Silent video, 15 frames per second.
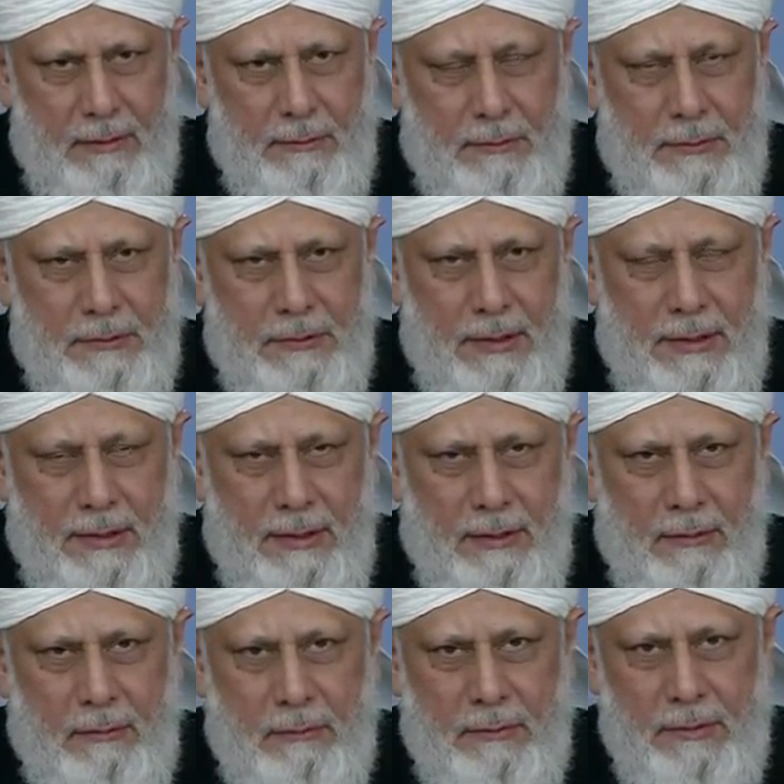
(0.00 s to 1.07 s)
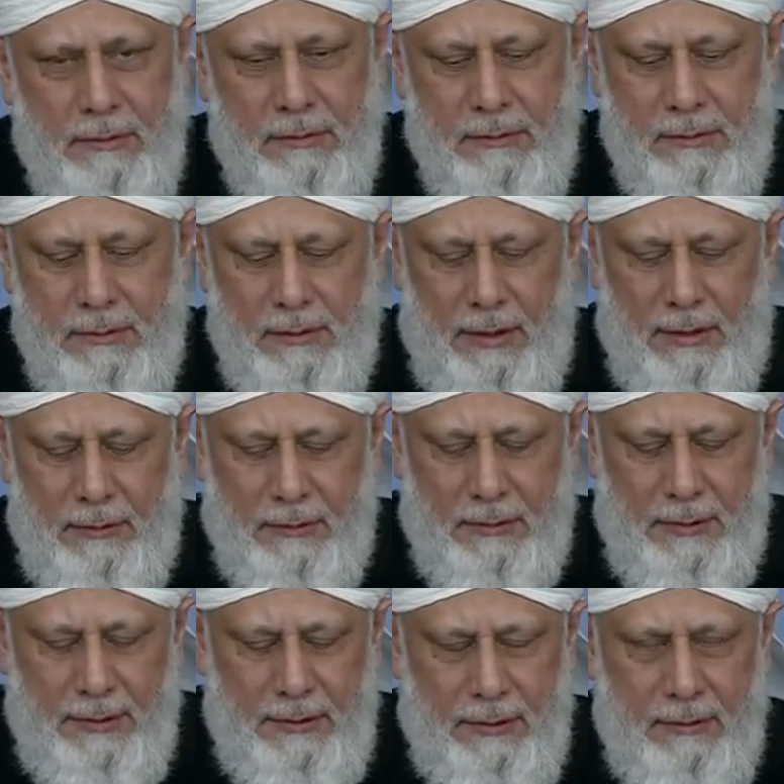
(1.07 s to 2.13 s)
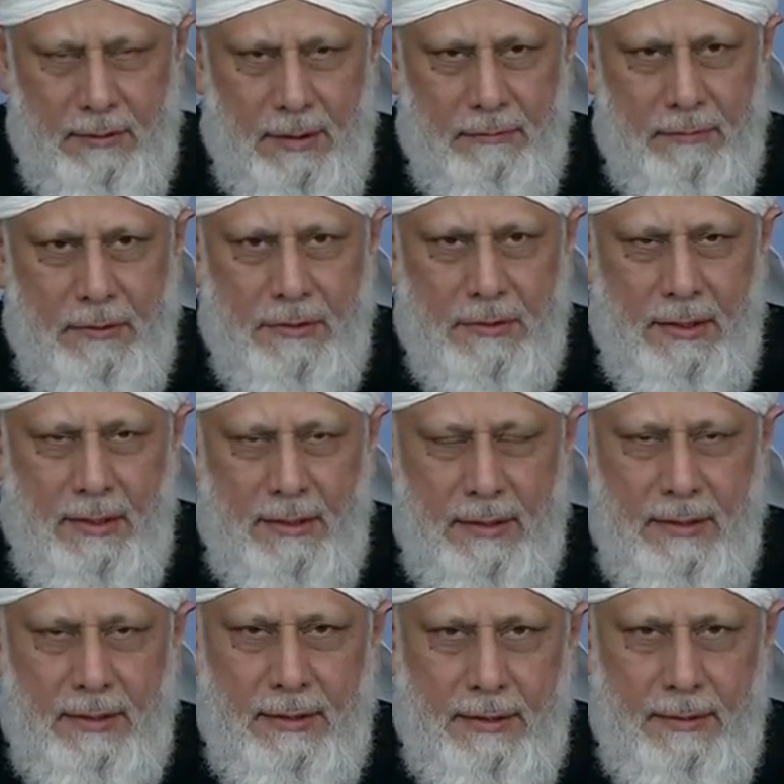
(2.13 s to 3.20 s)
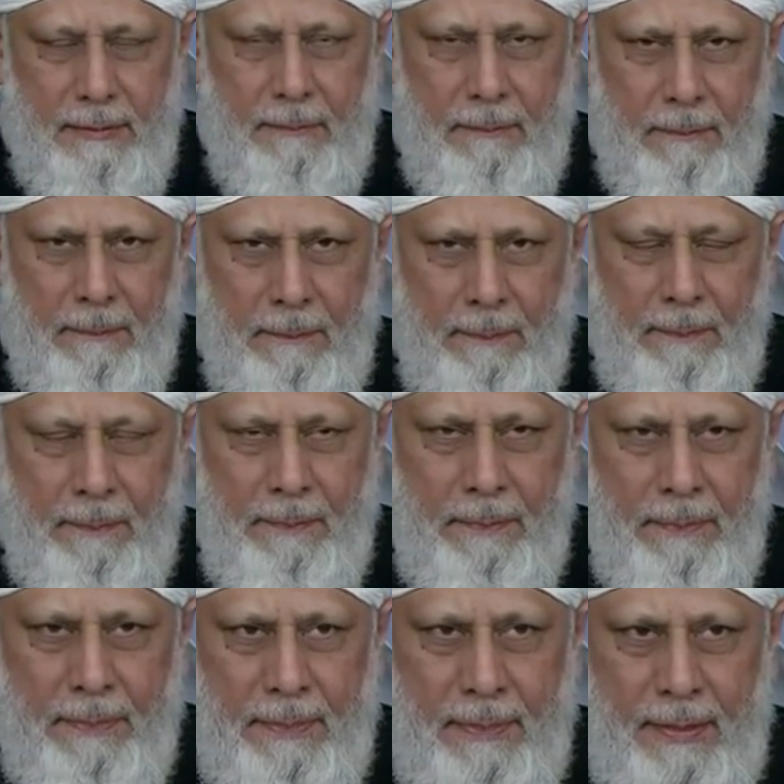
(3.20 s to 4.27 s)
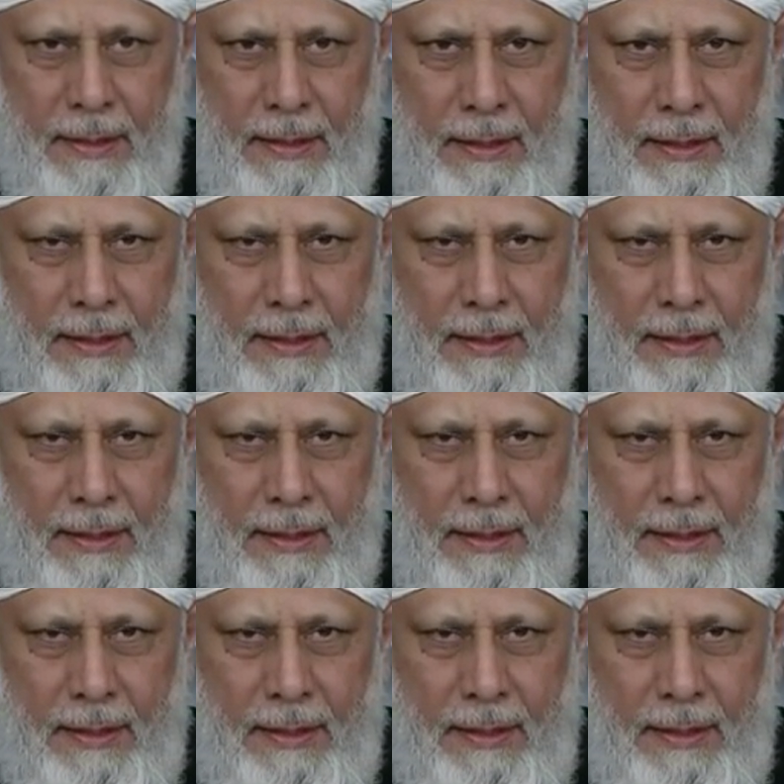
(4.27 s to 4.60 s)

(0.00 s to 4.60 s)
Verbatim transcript: although the majority of the youngsters they are quite active